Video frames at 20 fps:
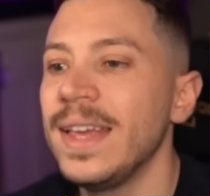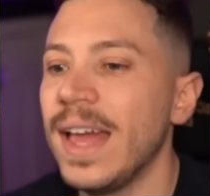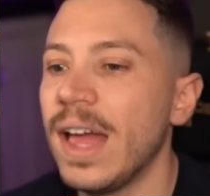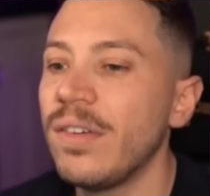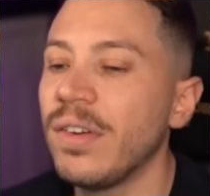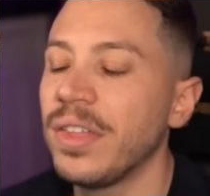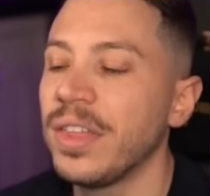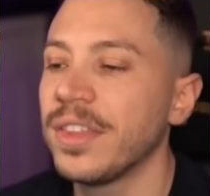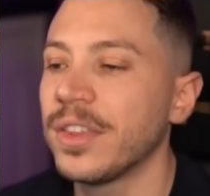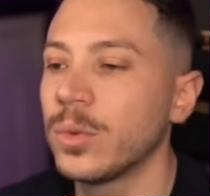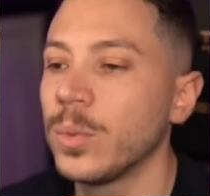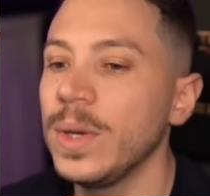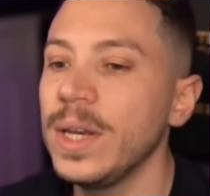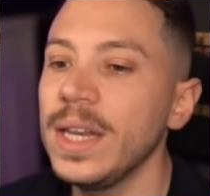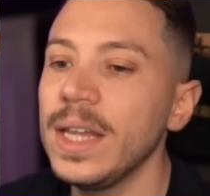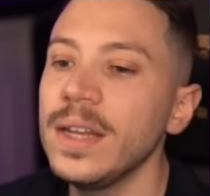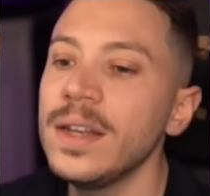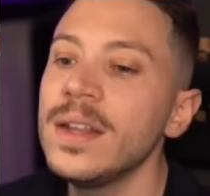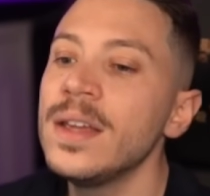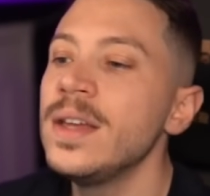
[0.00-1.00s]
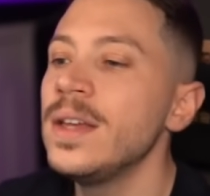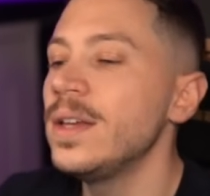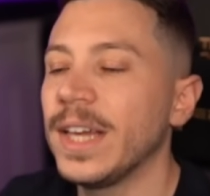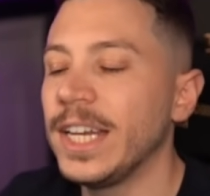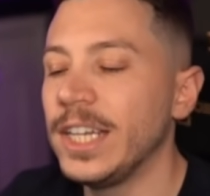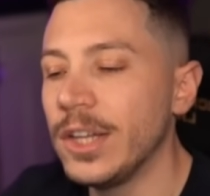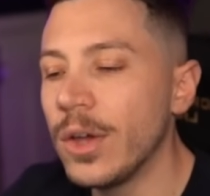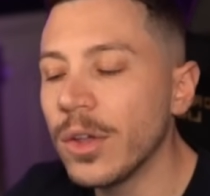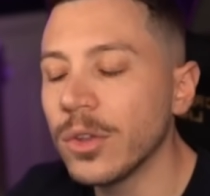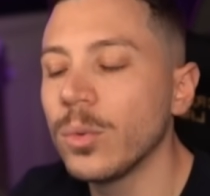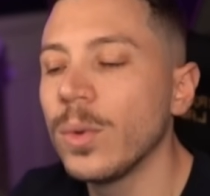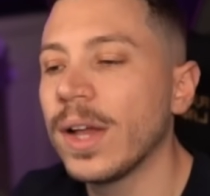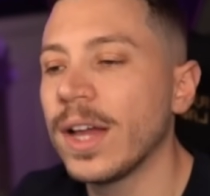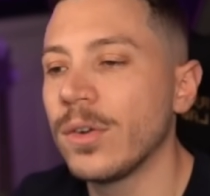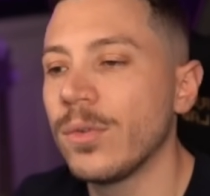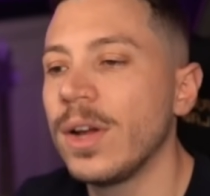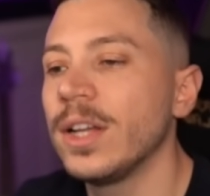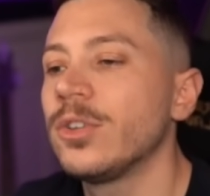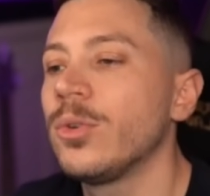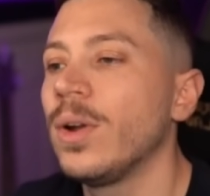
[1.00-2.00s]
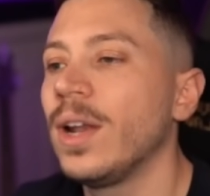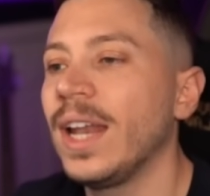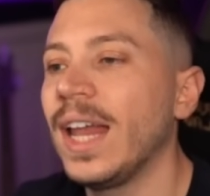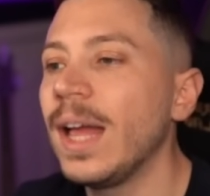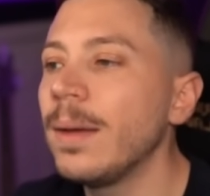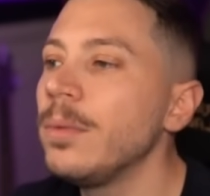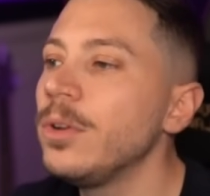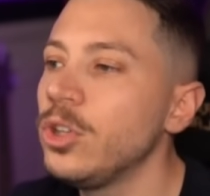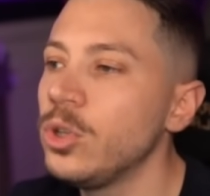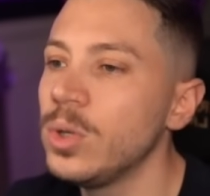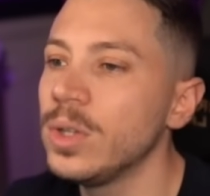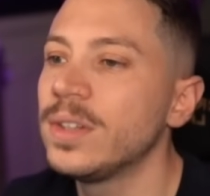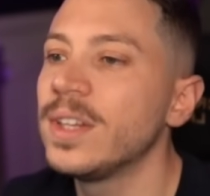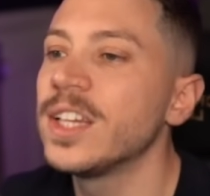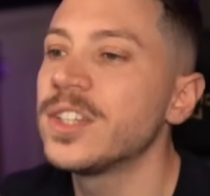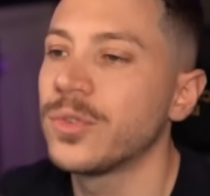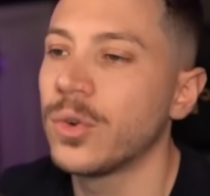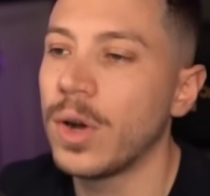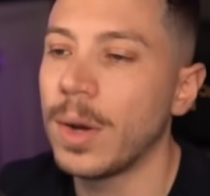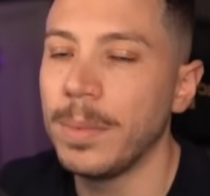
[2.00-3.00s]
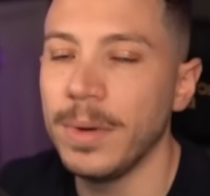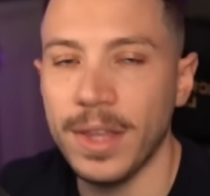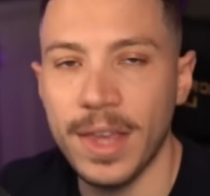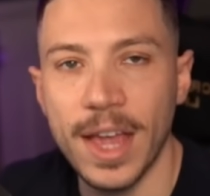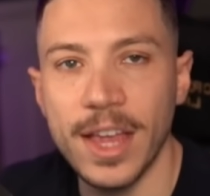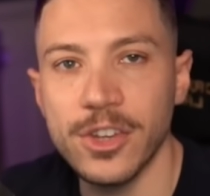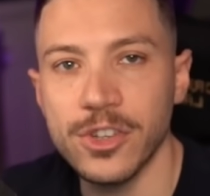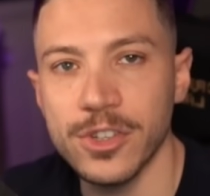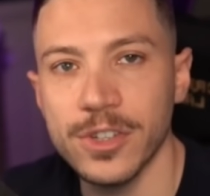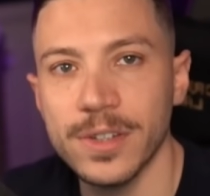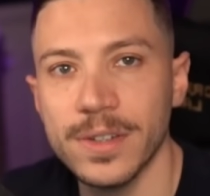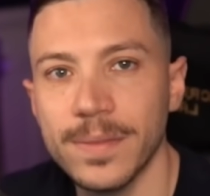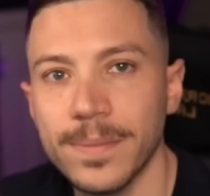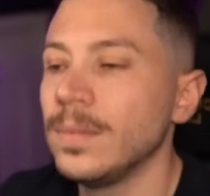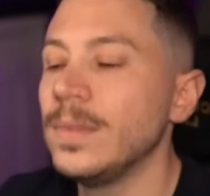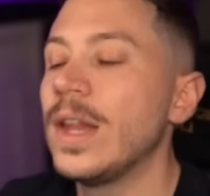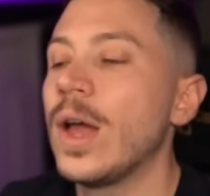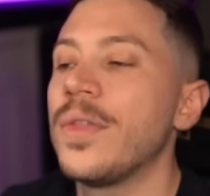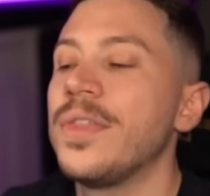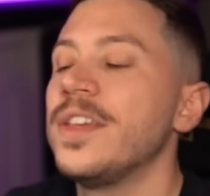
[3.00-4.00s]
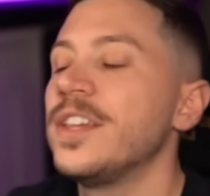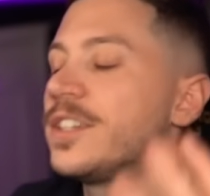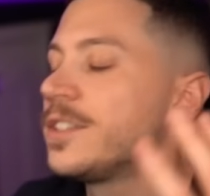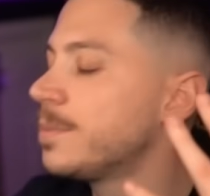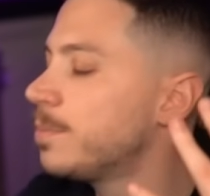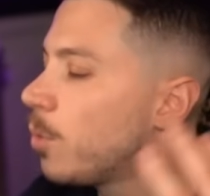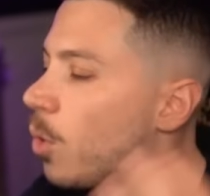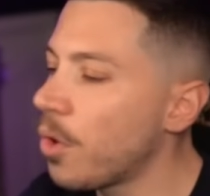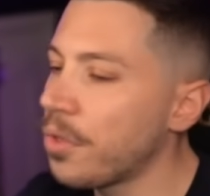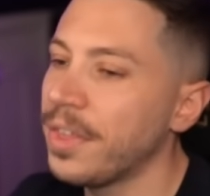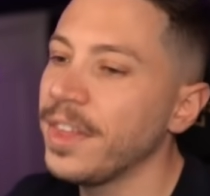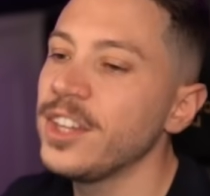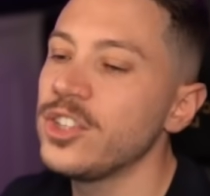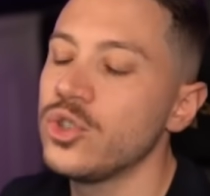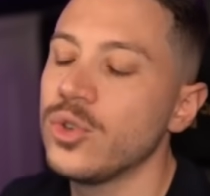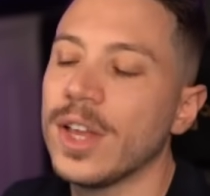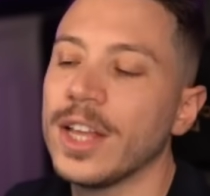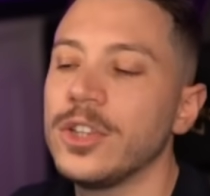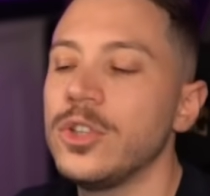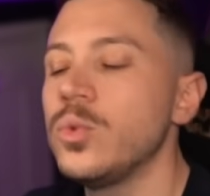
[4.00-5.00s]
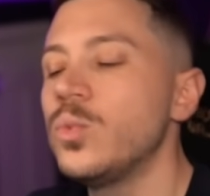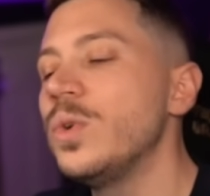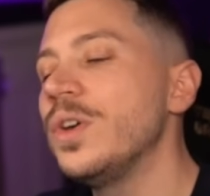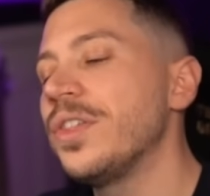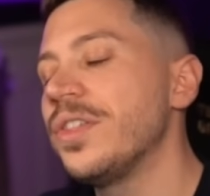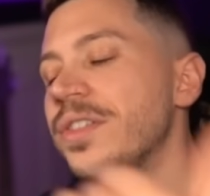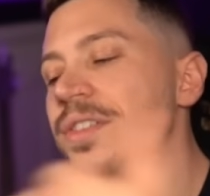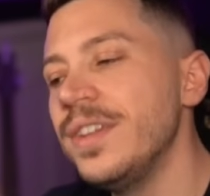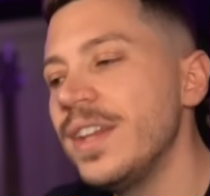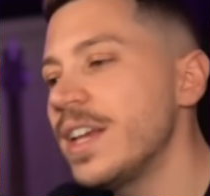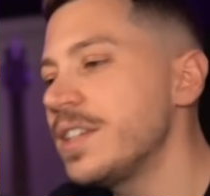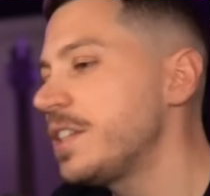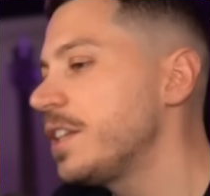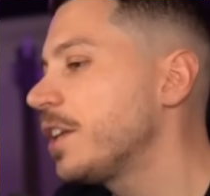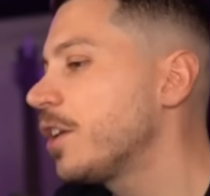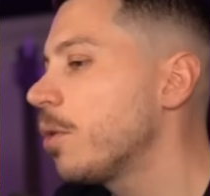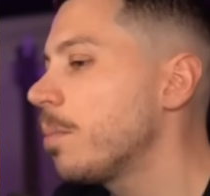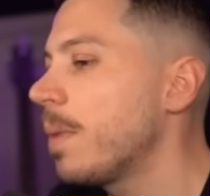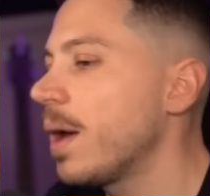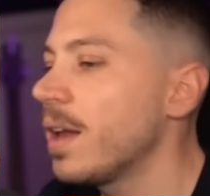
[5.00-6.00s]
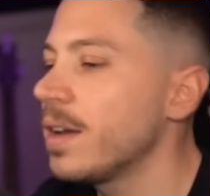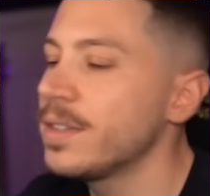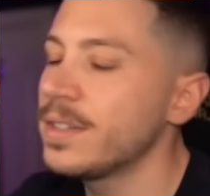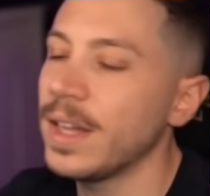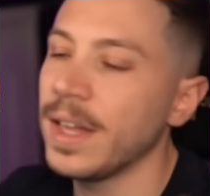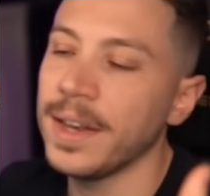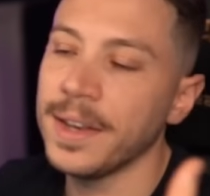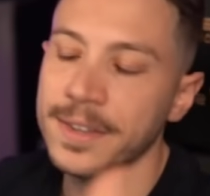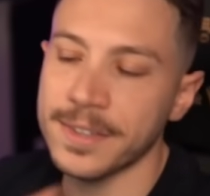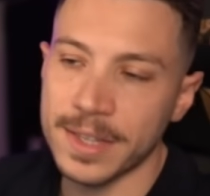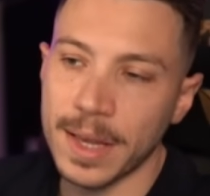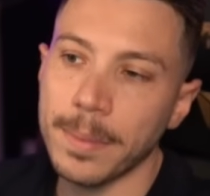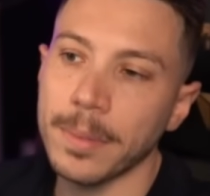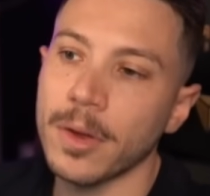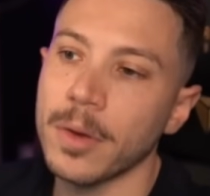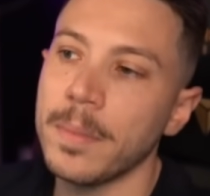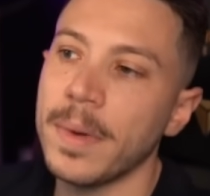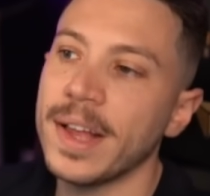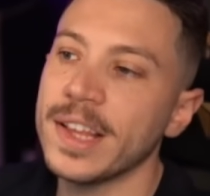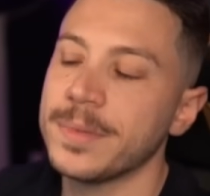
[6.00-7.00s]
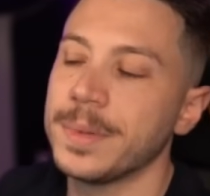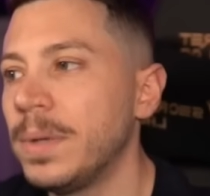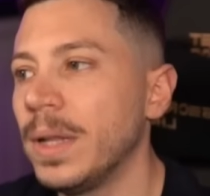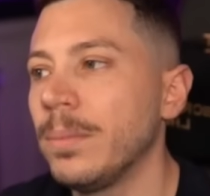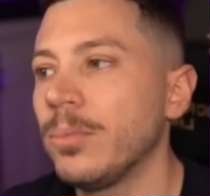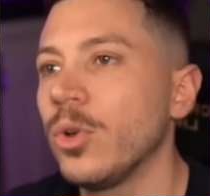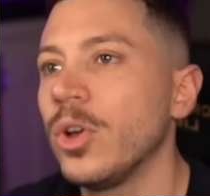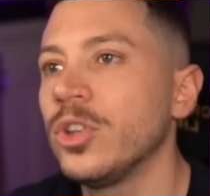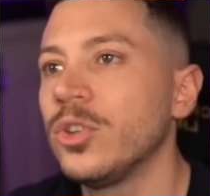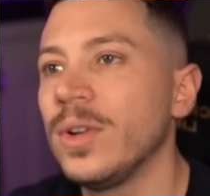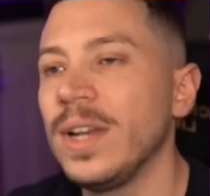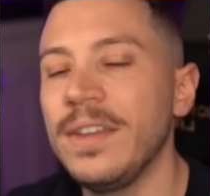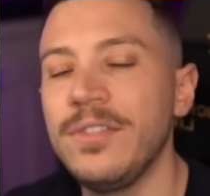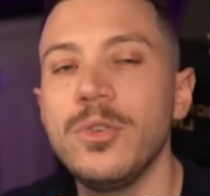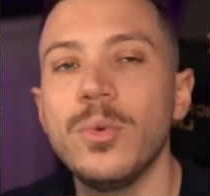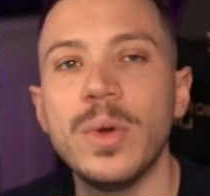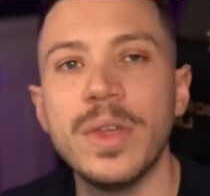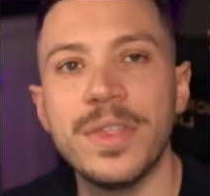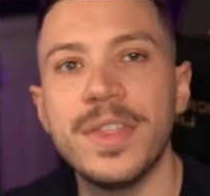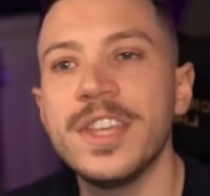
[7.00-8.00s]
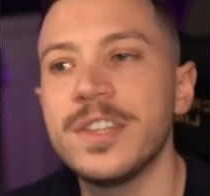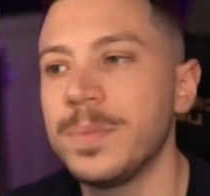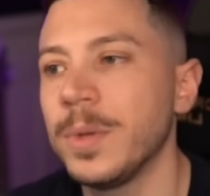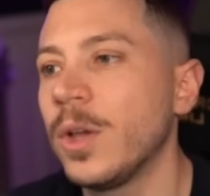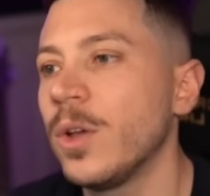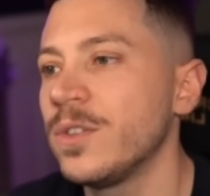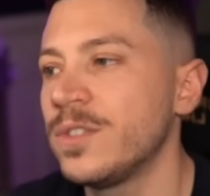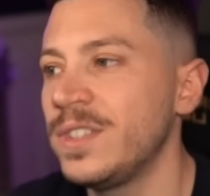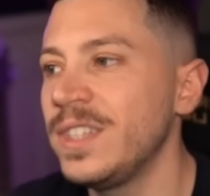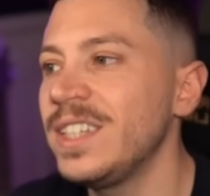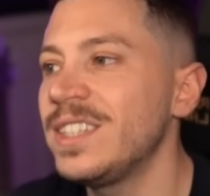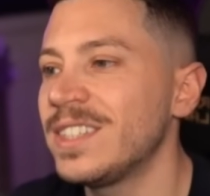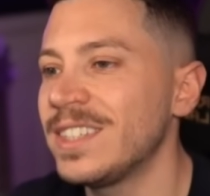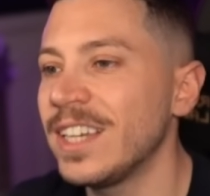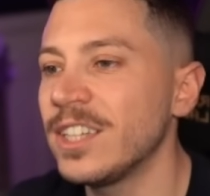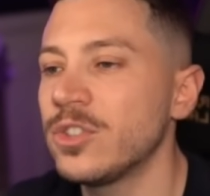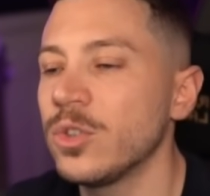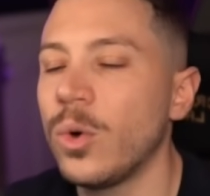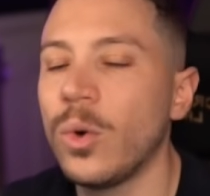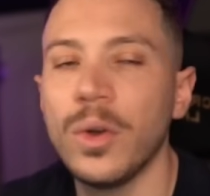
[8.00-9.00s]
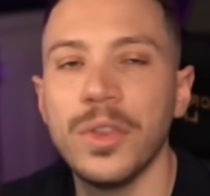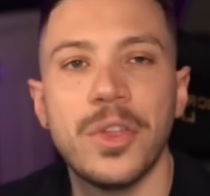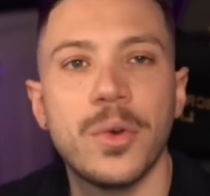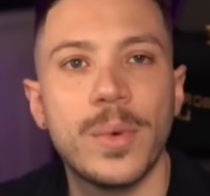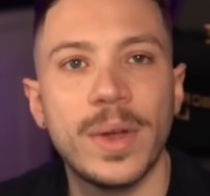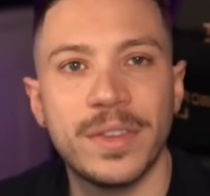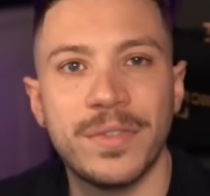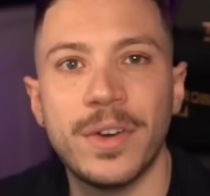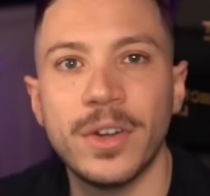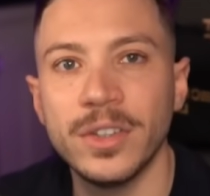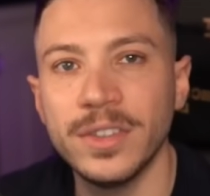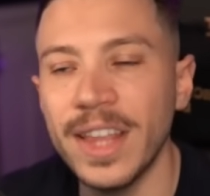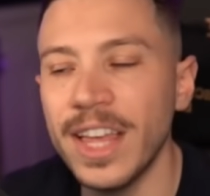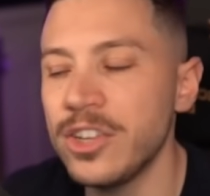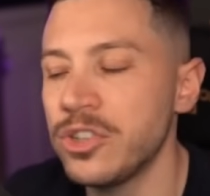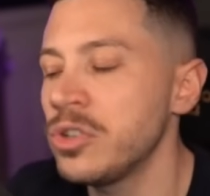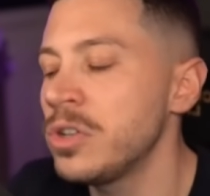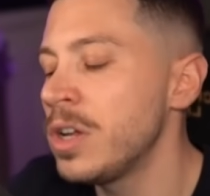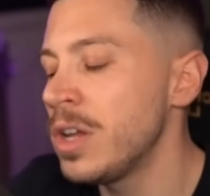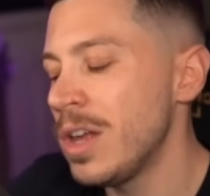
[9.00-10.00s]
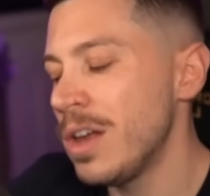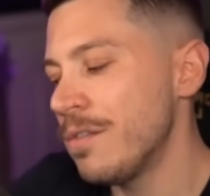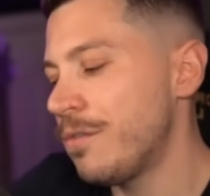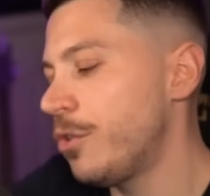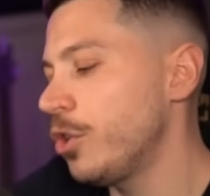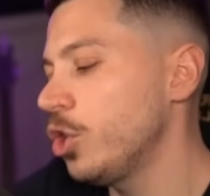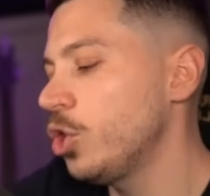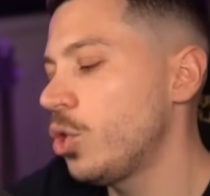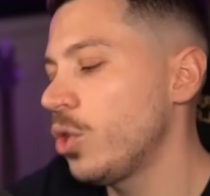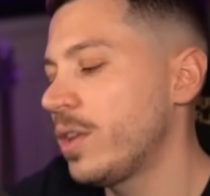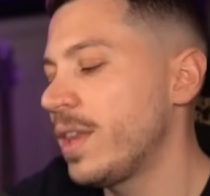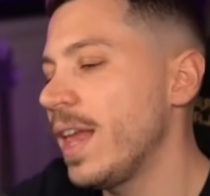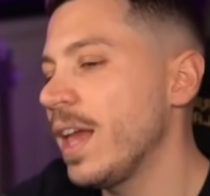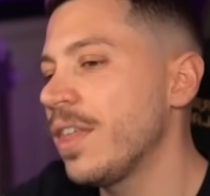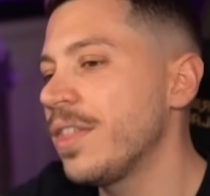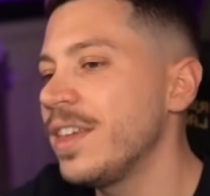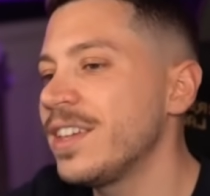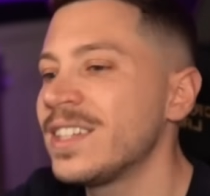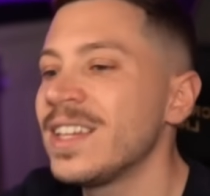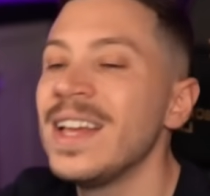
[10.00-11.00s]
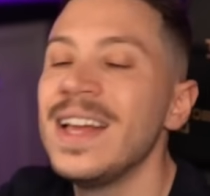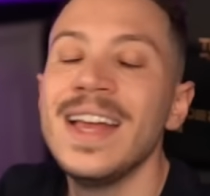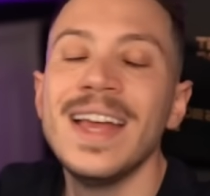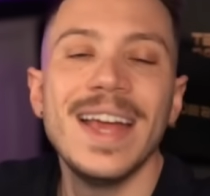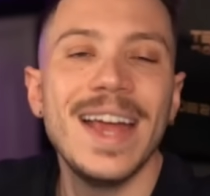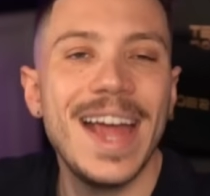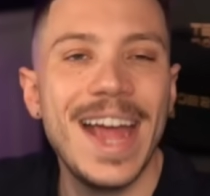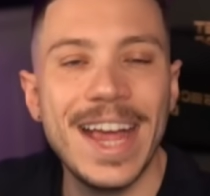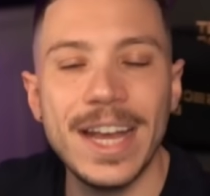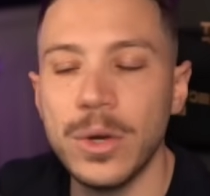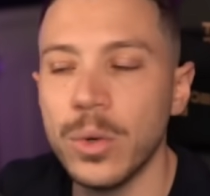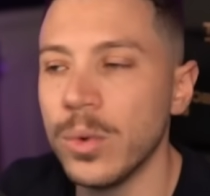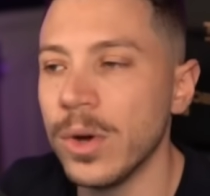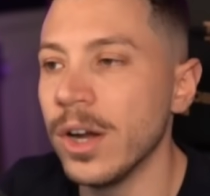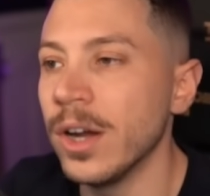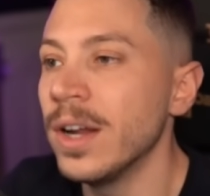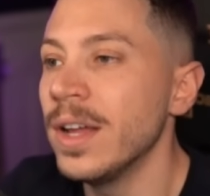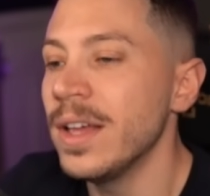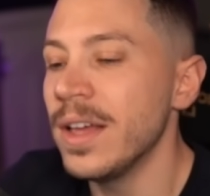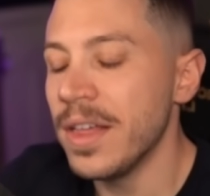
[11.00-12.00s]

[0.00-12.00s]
everything that we need and know that we can write reliable unit tests for application. Now there's more things you can do with nested commands and subcommands, but I'm going to leave you with this because this sets all the right foundation for you to take this anywhere.